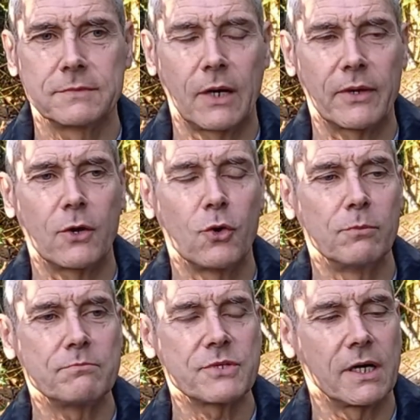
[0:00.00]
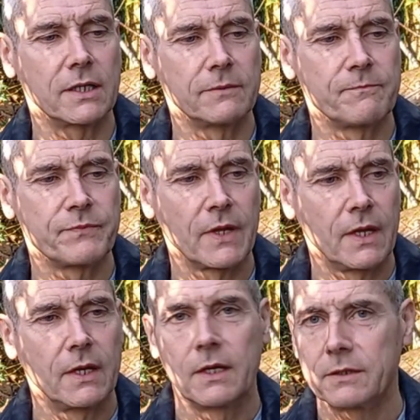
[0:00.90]
our homes are,
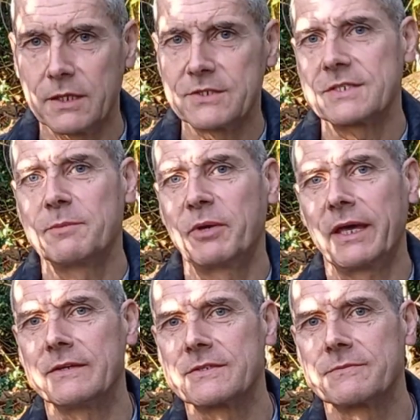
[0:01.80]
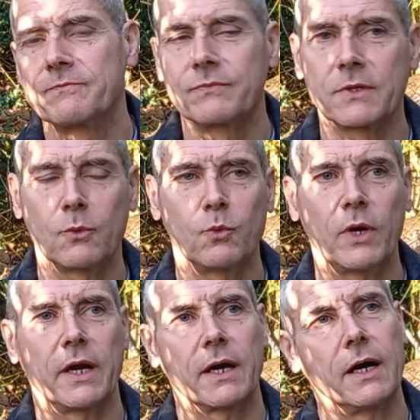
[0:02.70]
this is the place
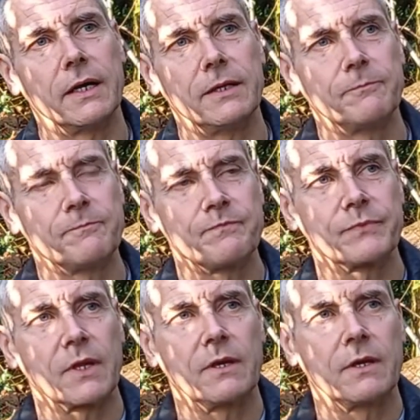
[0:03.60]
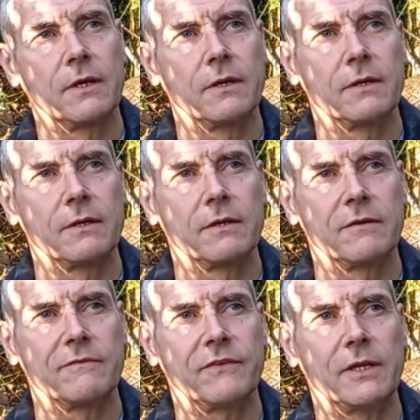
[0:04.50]
where I
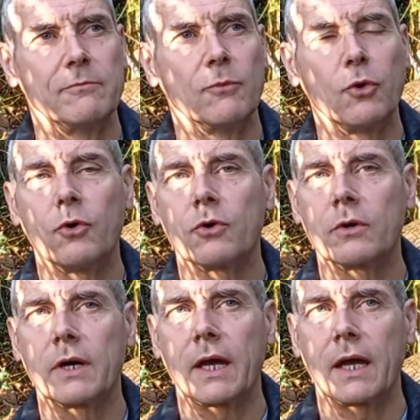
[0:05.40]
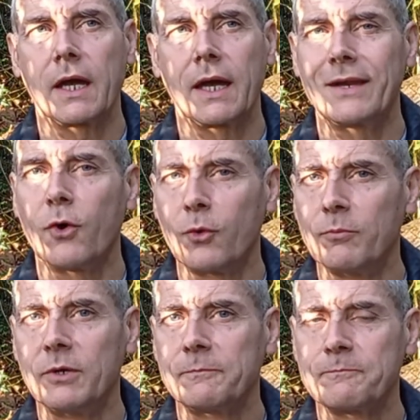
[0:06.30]
feel more at
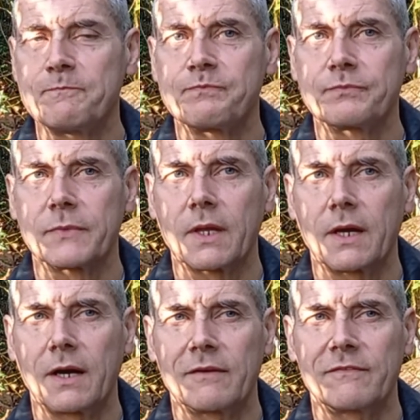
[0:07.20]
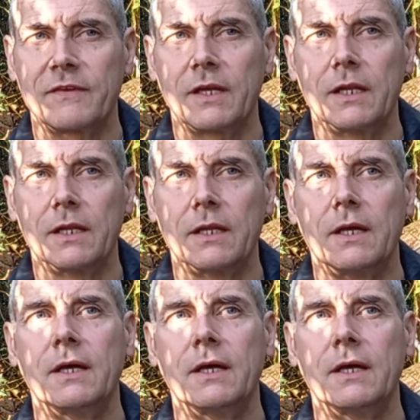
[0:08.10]
home, feel